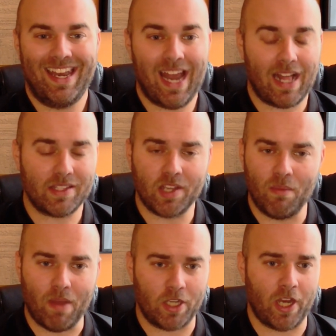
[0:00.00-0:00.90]
Not
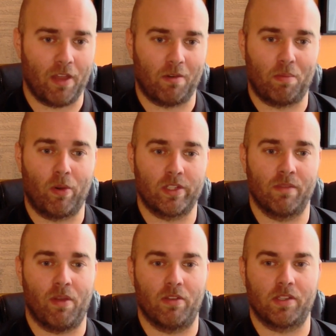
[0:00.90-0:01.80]
so much how the
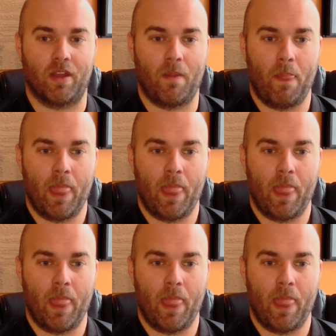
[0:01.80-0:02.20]
reports of Bosa.